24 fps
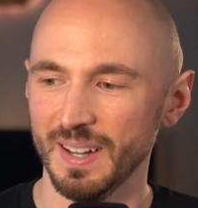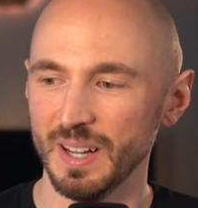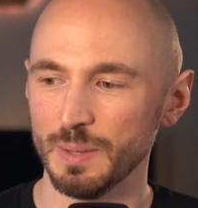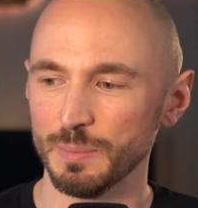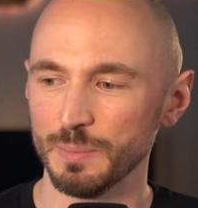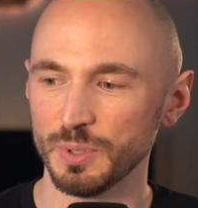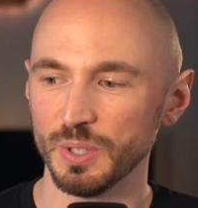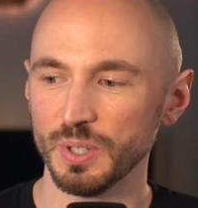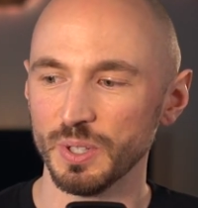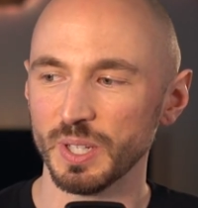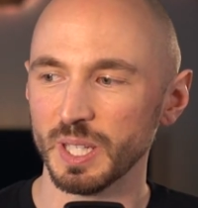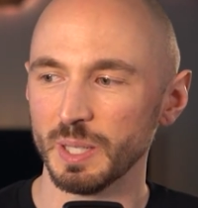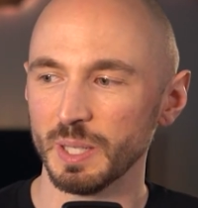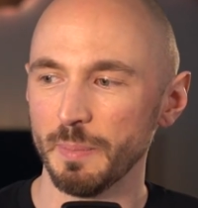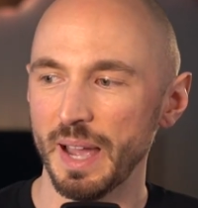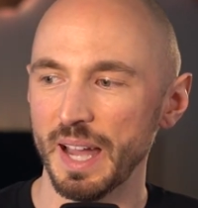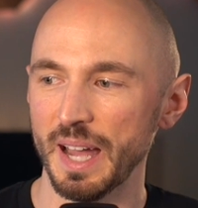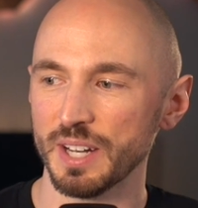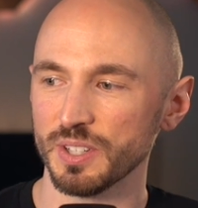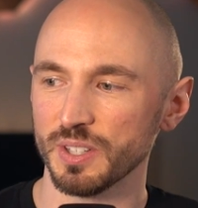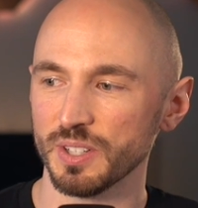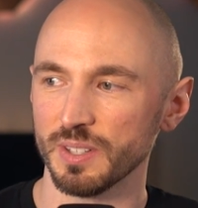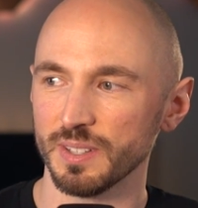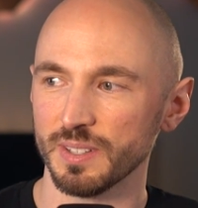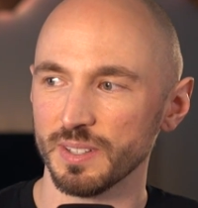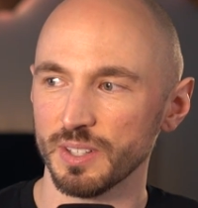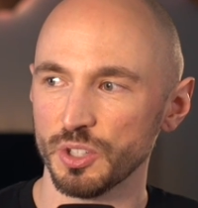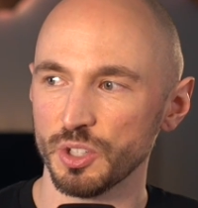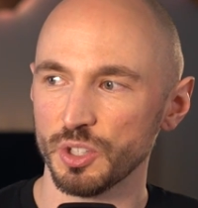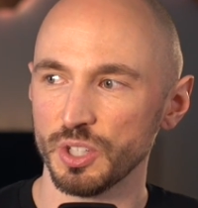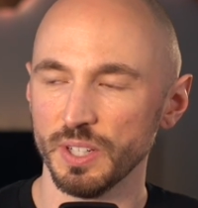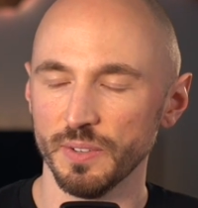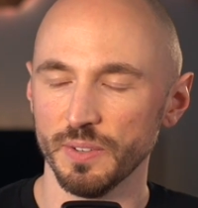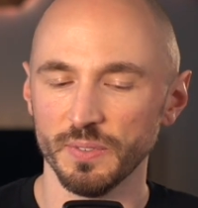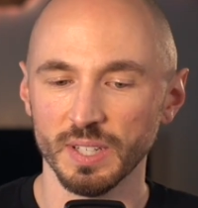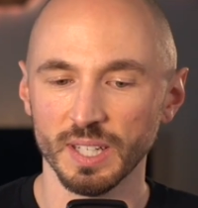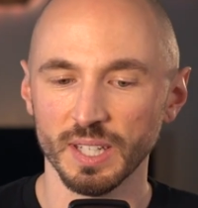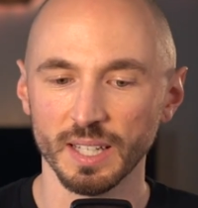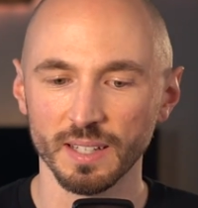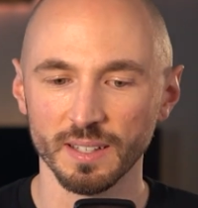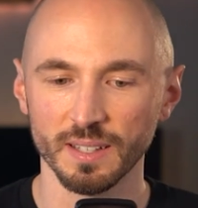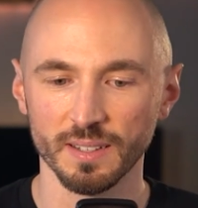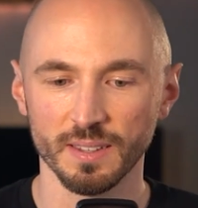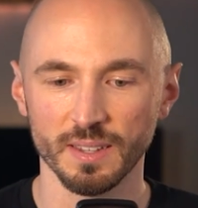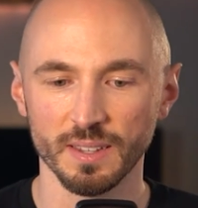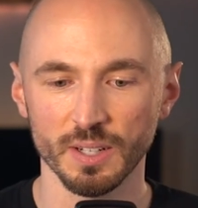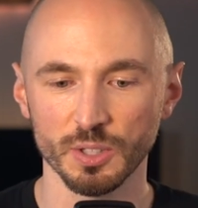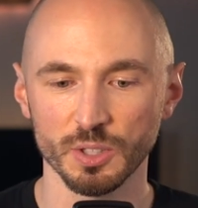So you can imagine
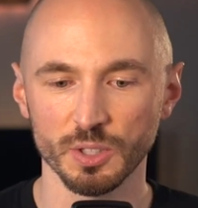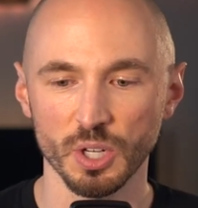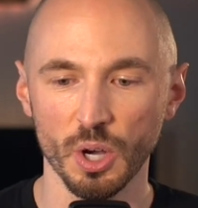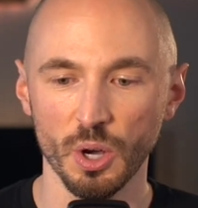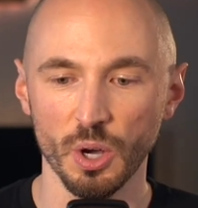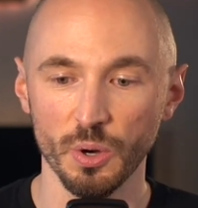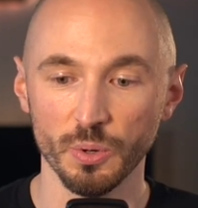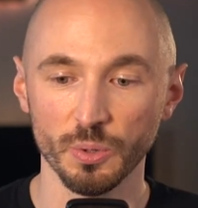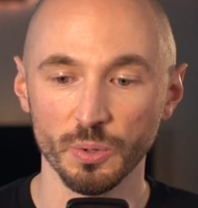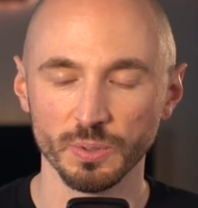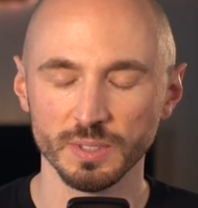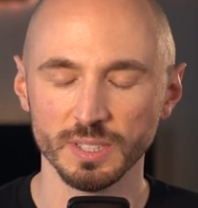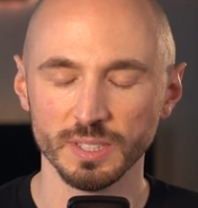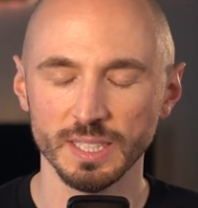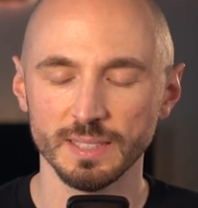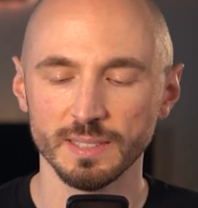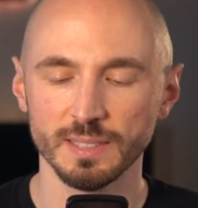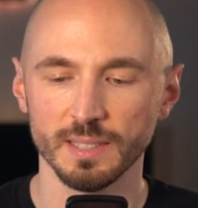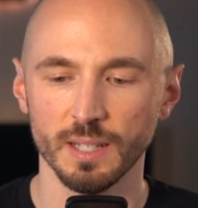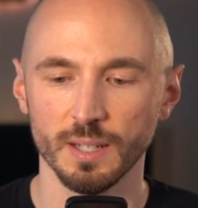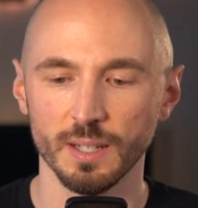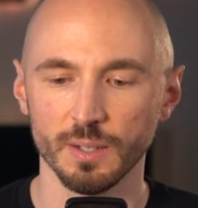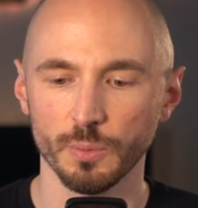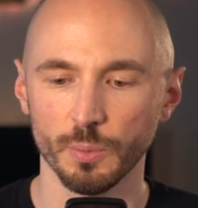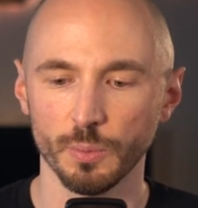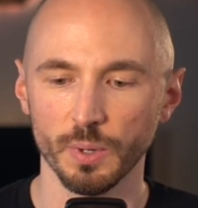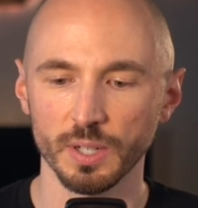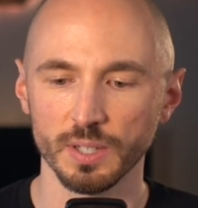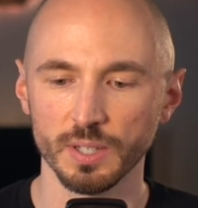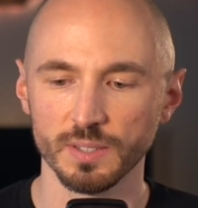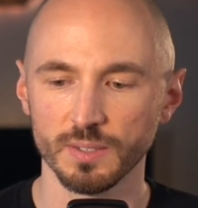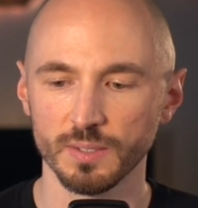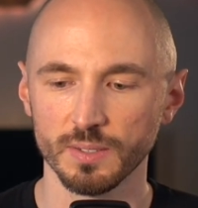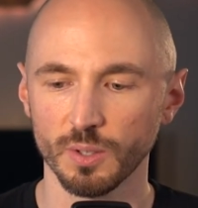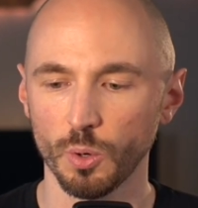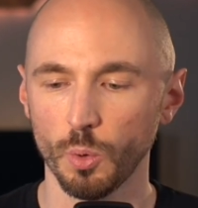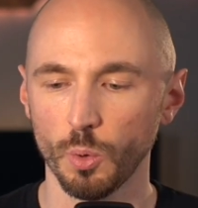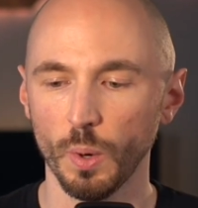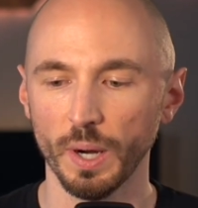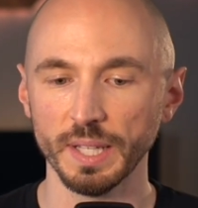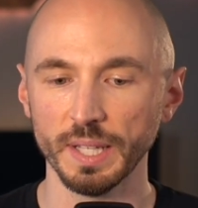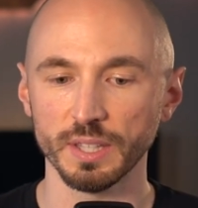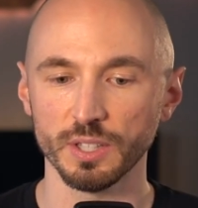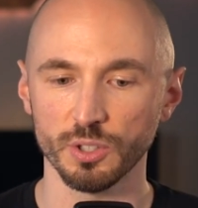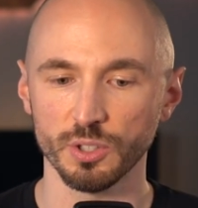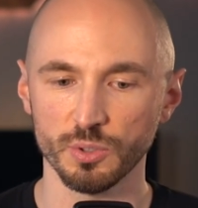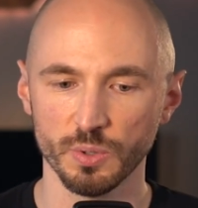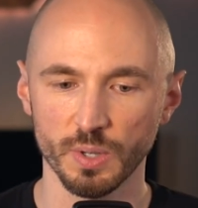shifting their tone was
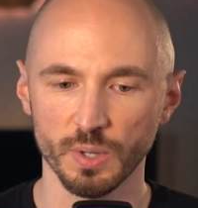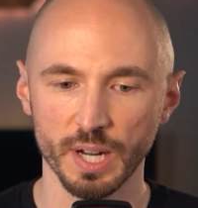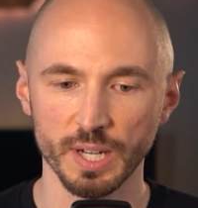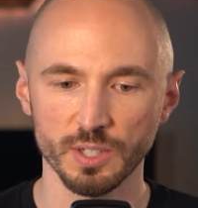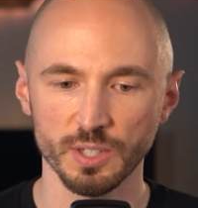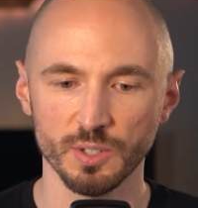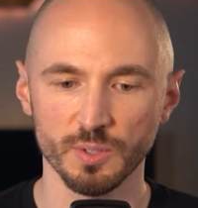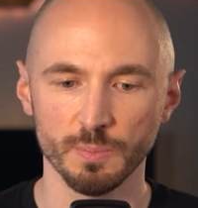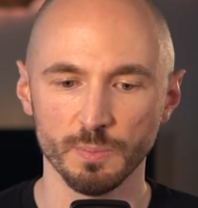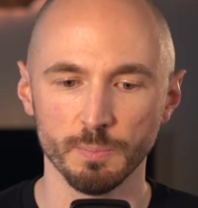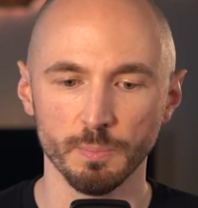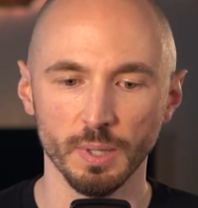quite the stretch,